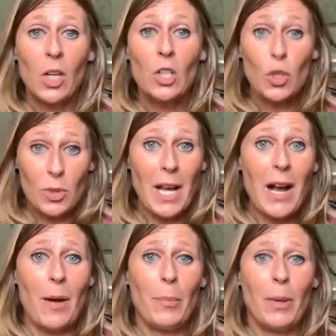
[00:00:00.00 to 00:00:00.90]
So
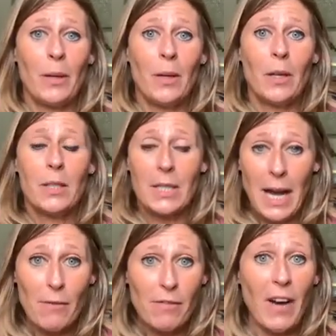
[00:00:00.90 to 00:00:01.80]
stop.
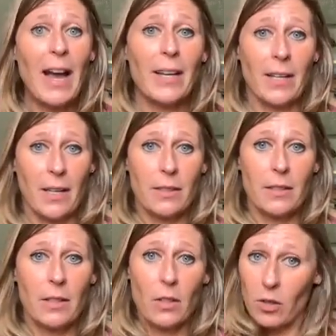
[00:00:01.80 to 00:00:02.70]
Stop fighting
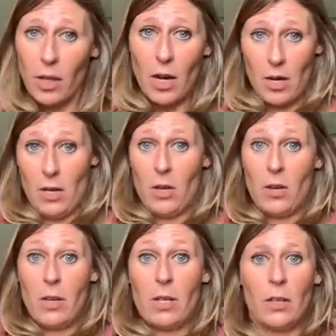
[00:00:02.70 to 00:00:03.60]
it. You're there.
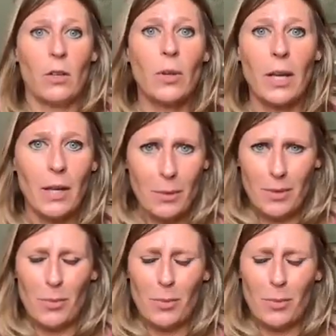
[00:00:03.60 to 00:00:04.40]
You're in it, okay? No,